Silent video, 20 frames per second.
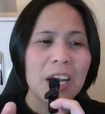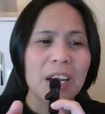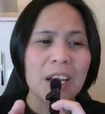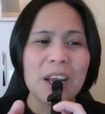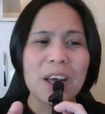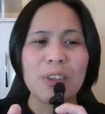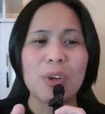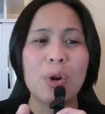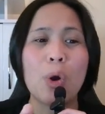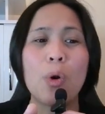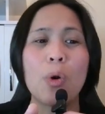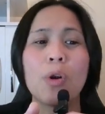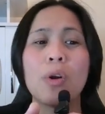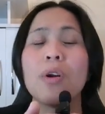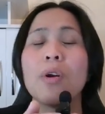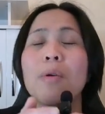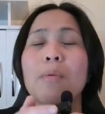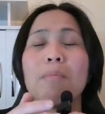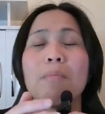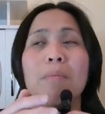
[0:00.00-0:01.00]
leather or
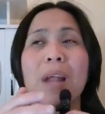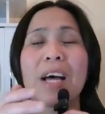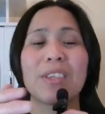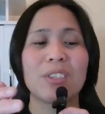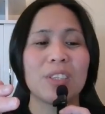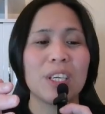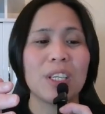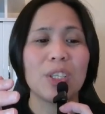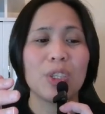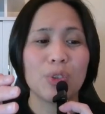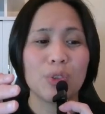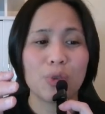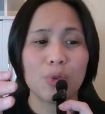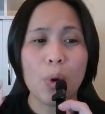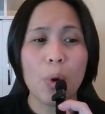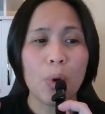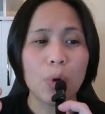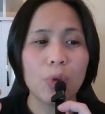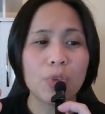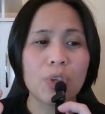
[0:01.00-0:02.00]
plastic
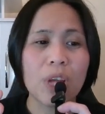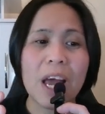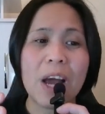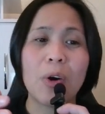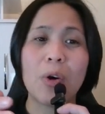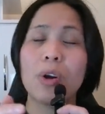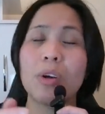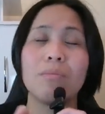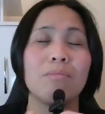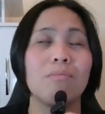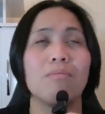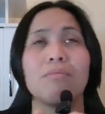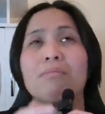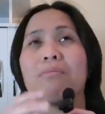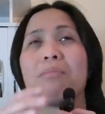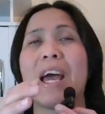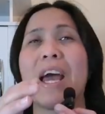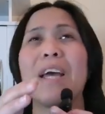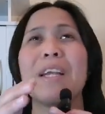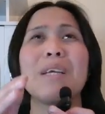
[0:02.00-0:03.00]
soles, or
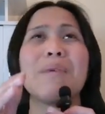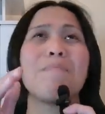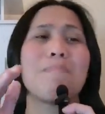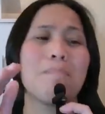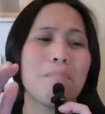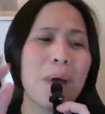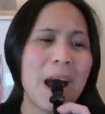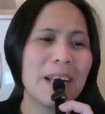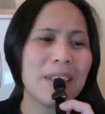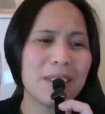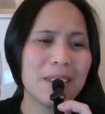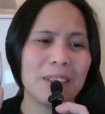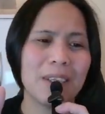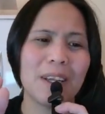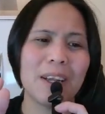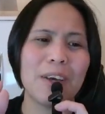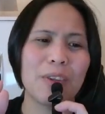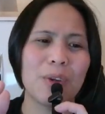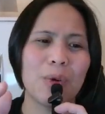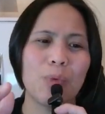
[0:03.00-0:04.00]
any patent
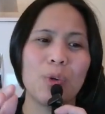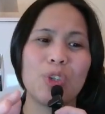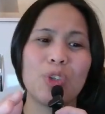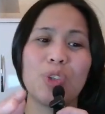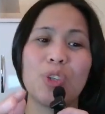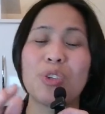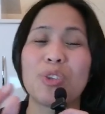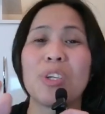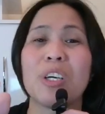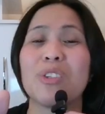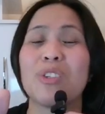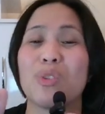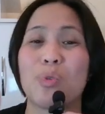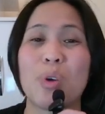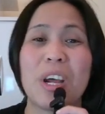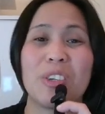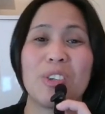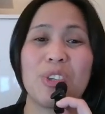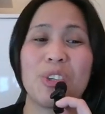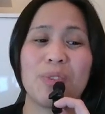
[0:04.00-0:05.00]
leather which does not
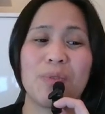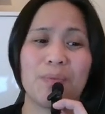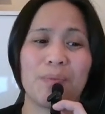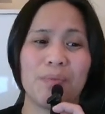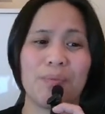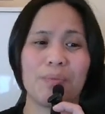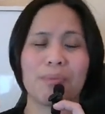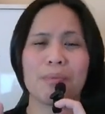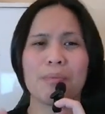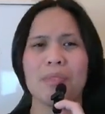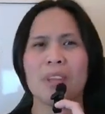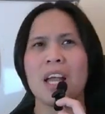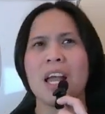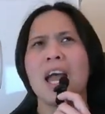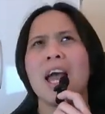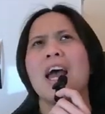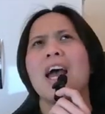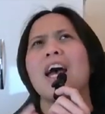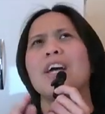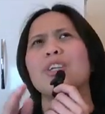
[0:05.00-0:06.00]
stretch.
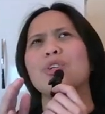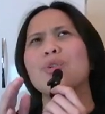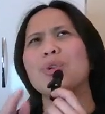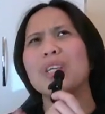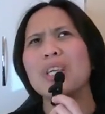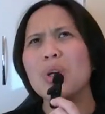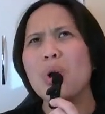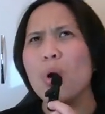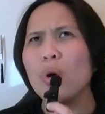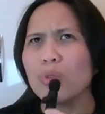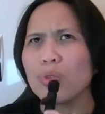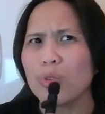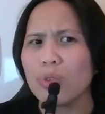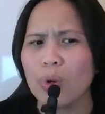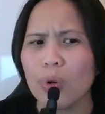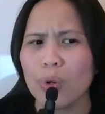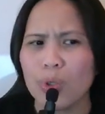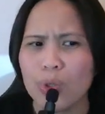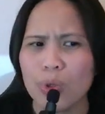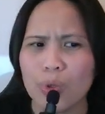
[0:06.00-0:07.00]
And you can
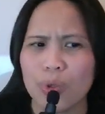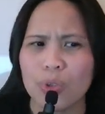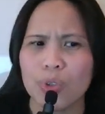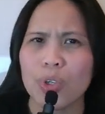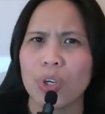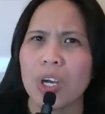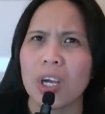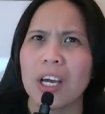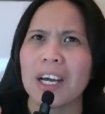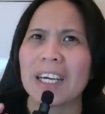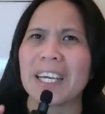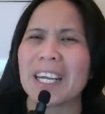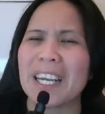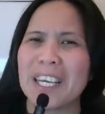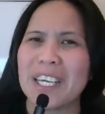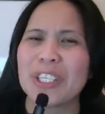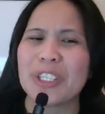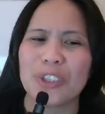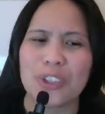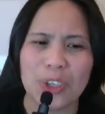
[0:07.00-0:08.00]
also use a
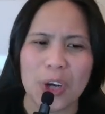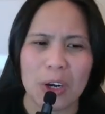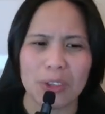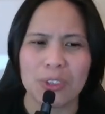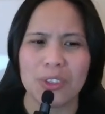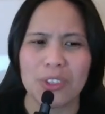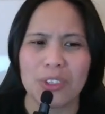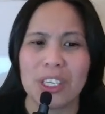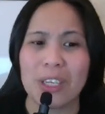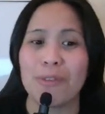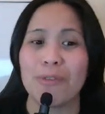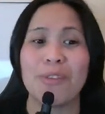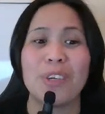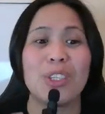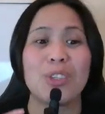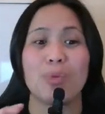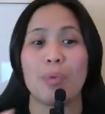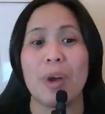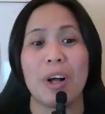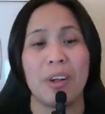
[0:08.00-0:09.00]
clean socks that
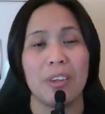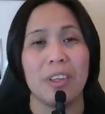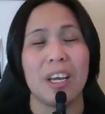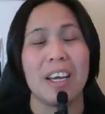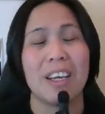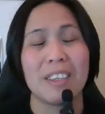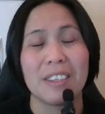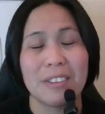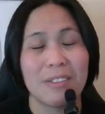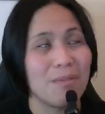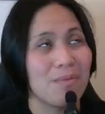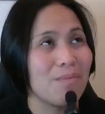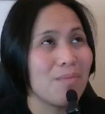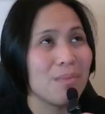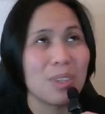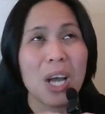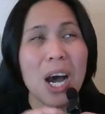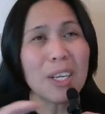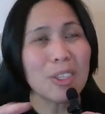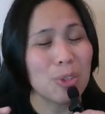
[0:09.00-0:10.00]
fits well and
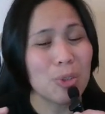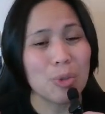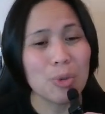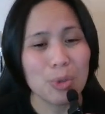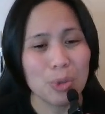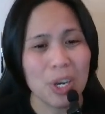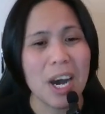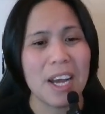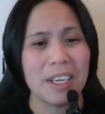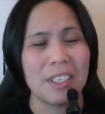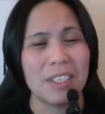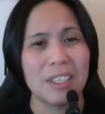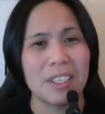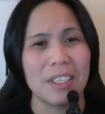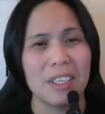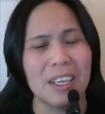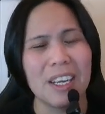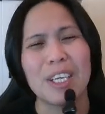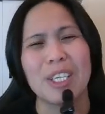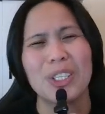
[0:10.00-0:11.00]
not too tight,
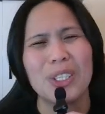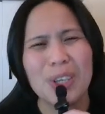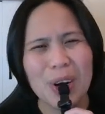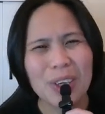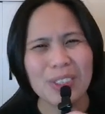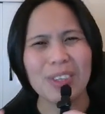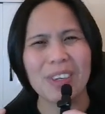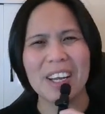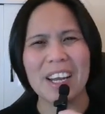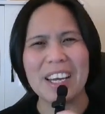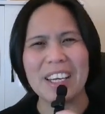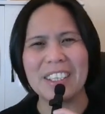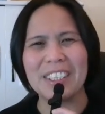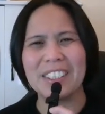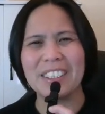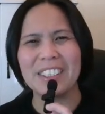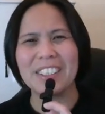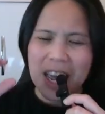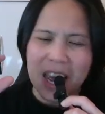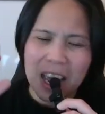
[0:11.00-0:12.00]
like cotton like.
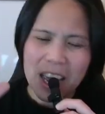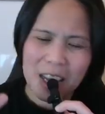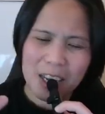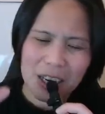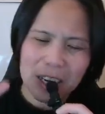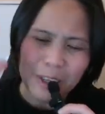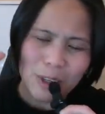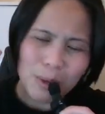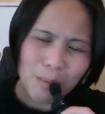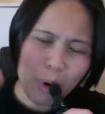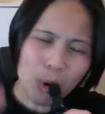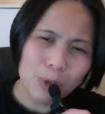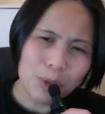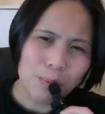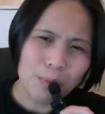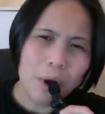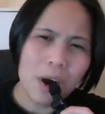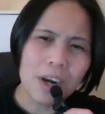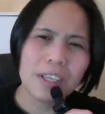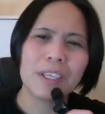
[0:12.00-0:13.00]
And in the
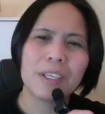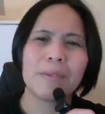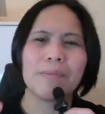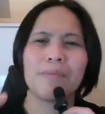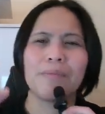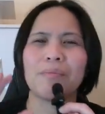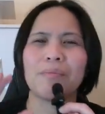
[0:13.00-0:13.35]
most part,